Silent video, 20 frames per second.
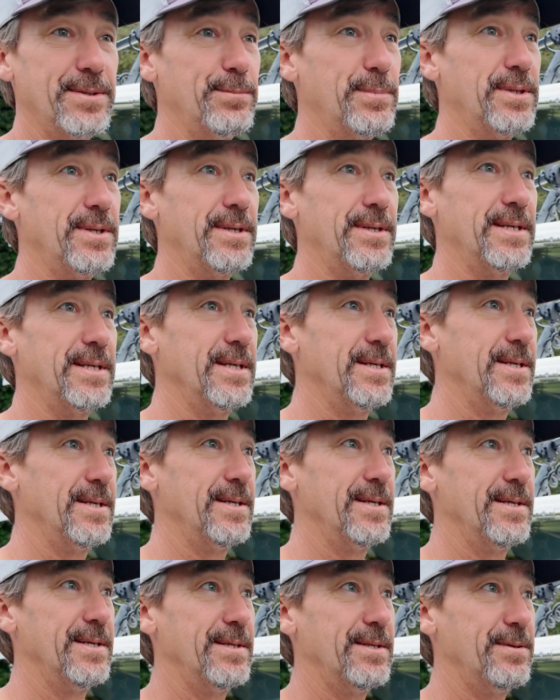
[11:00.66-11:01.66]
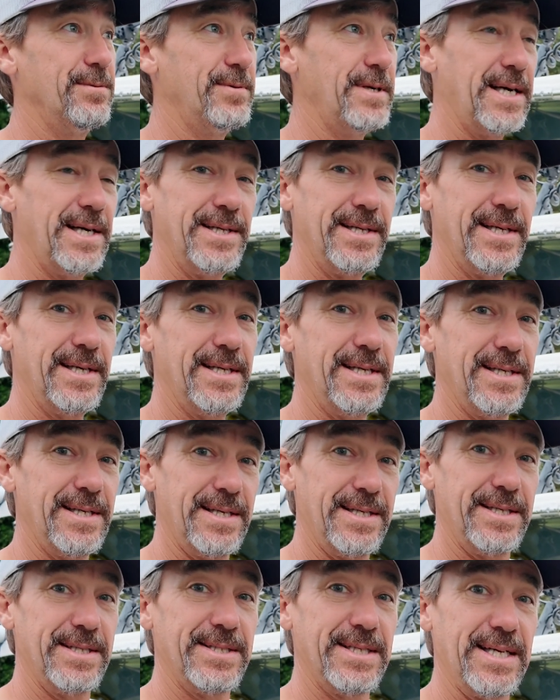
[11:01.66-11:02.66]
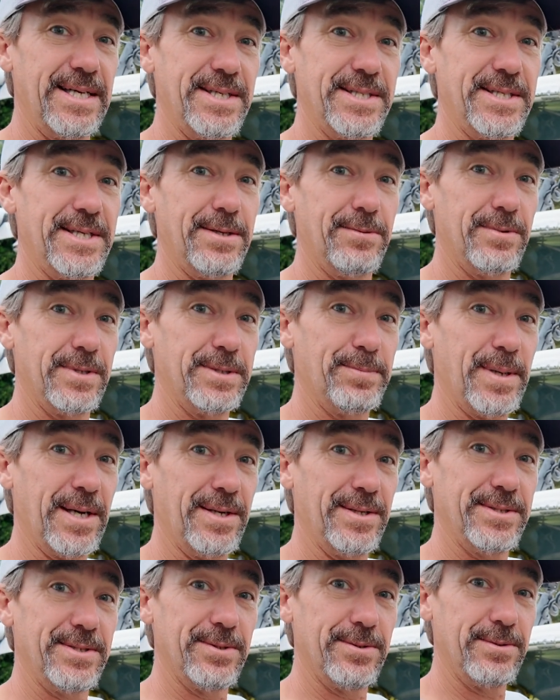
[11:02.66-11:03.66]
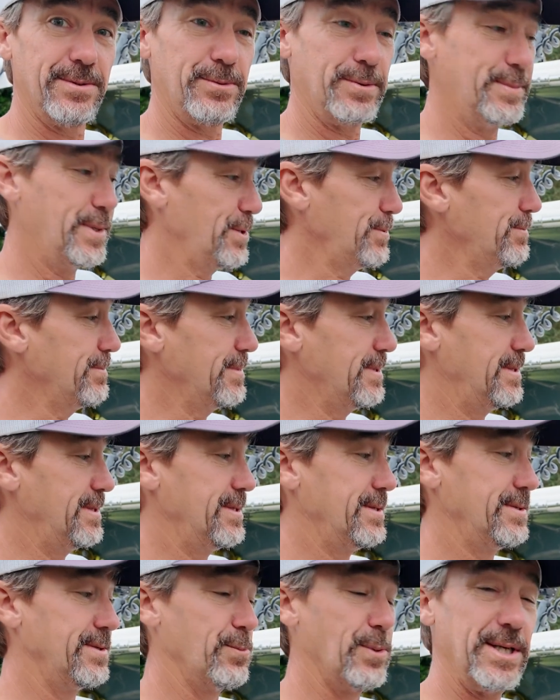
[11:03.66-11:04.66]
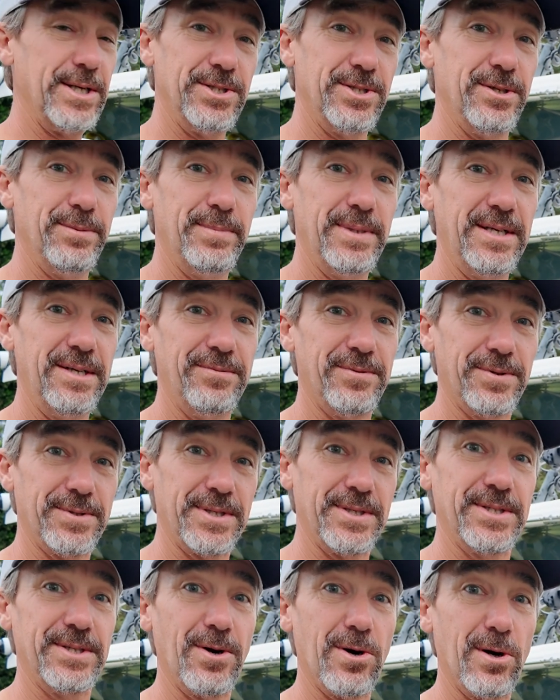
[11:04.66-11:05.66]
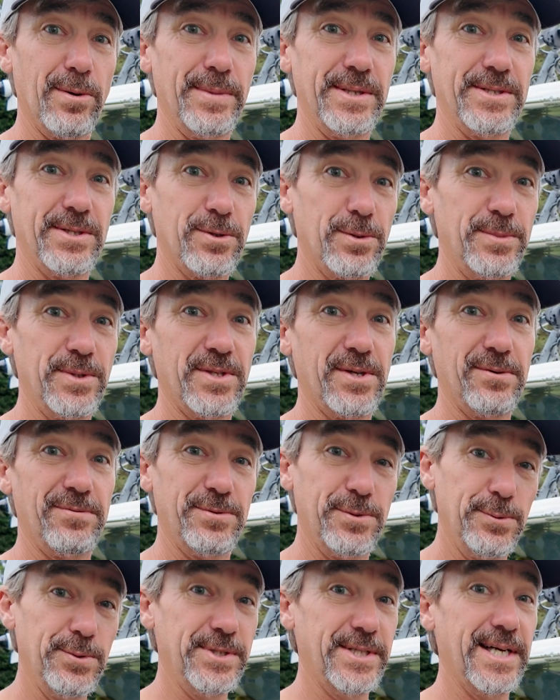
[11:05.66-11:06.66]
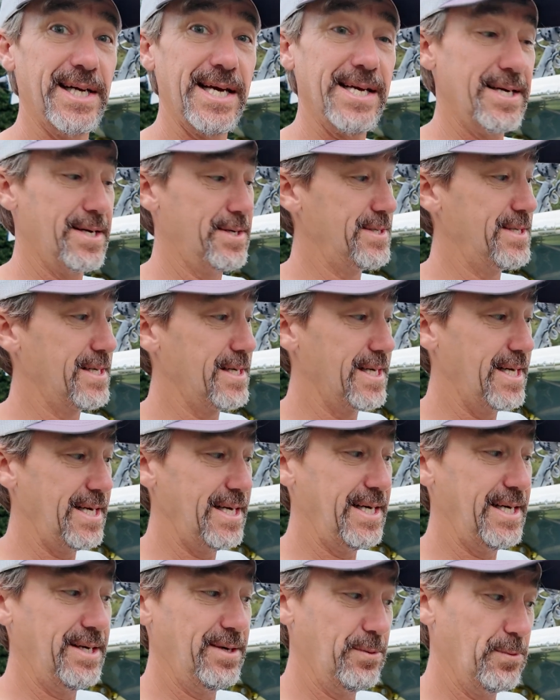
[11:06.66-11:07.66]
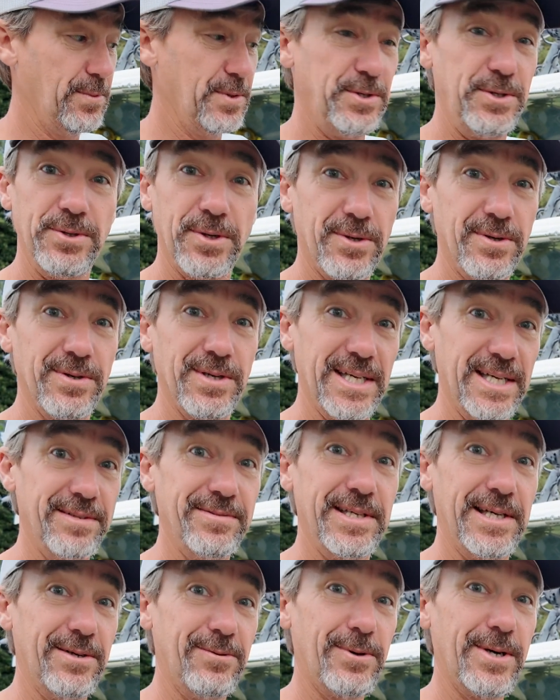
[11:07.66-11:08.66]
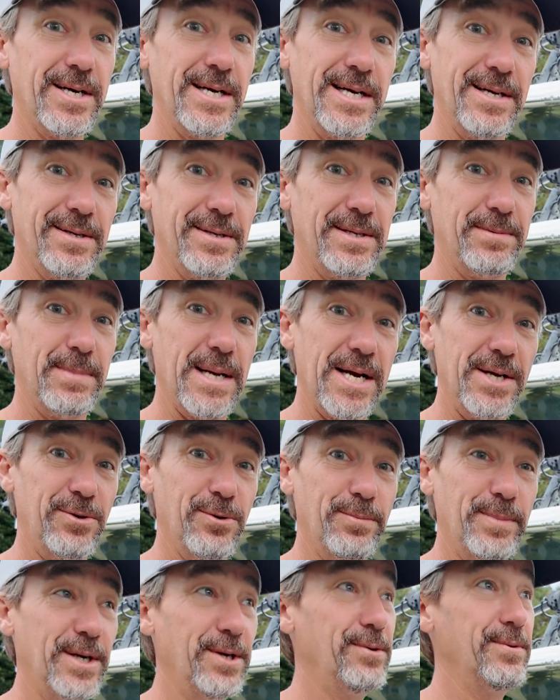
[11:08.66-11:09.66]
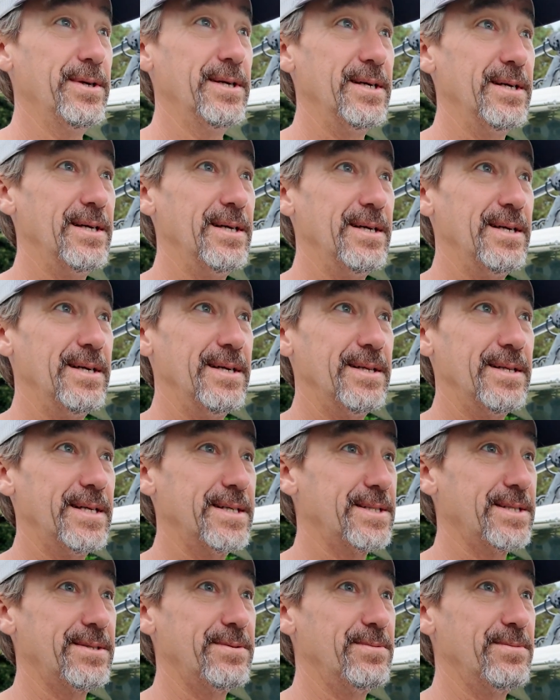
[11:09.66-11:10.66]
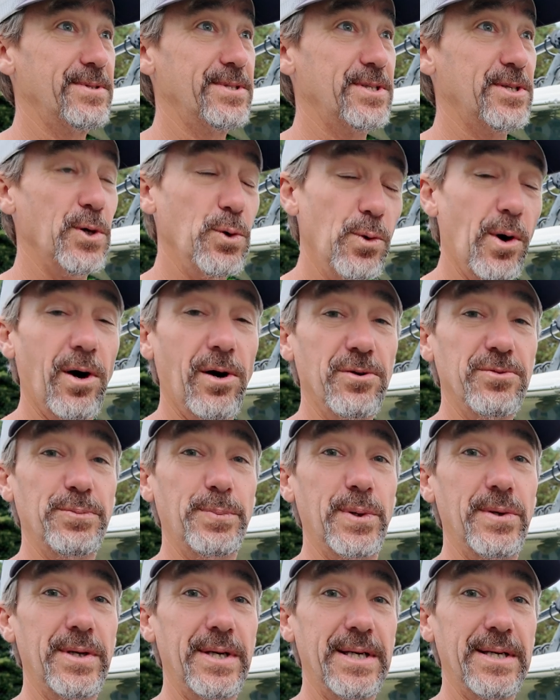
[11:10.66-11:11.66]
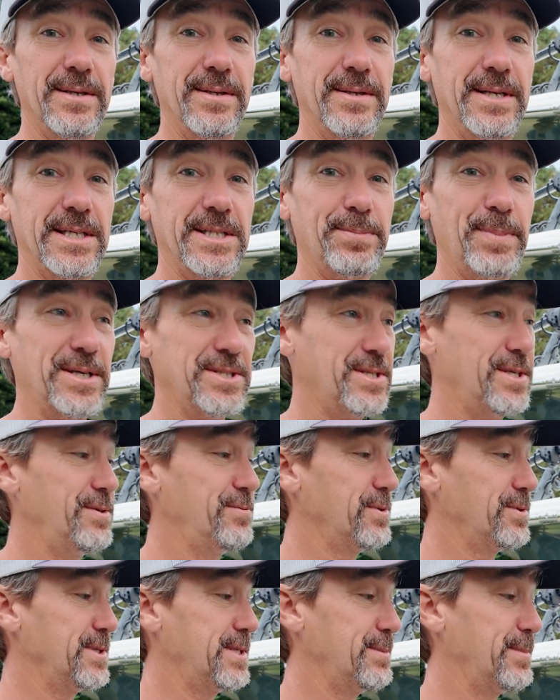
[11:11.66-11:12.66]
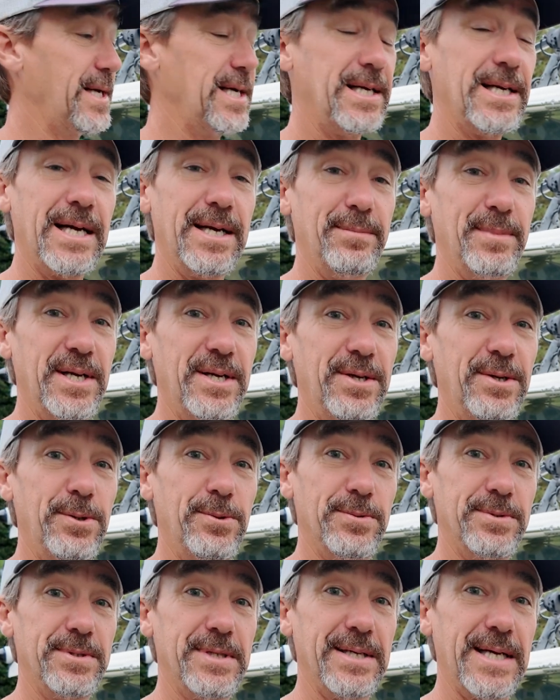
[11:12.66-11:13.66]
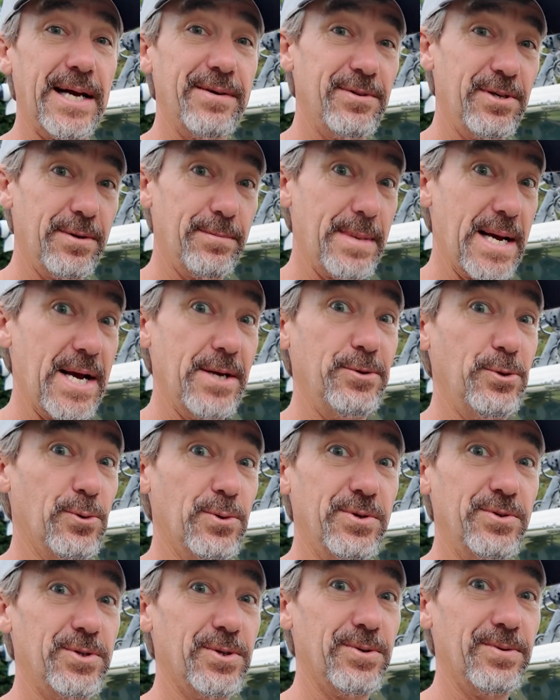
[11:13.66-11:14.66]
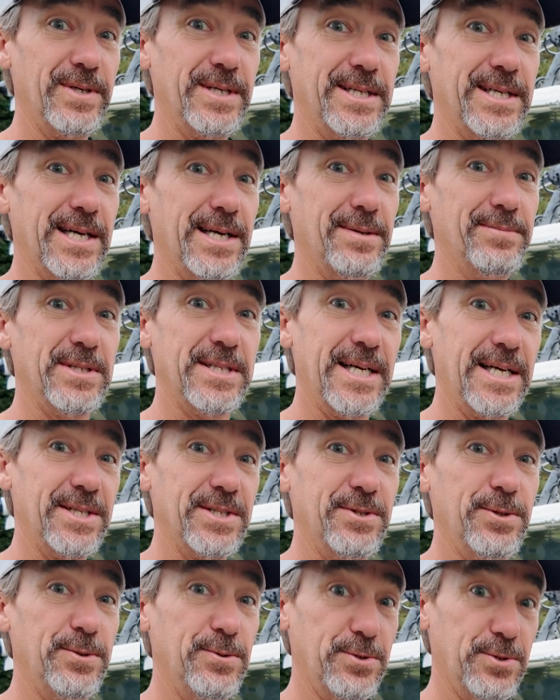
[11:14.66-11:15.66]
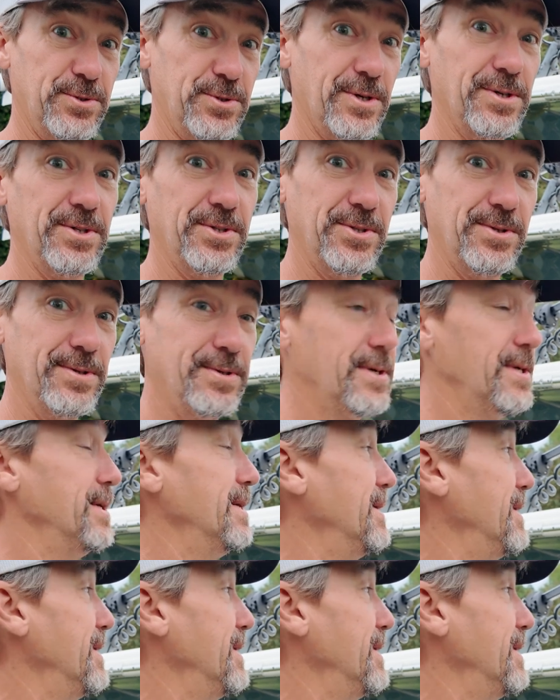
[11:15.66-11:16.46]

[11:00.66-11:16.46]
but the fact that it is instant response on the remote, the way it should be, versus Garmin's almost a full second of delay when you turn left and right in manual mode, that's so off-putting, especially for somebody like me who's having to manual control at times next to structure.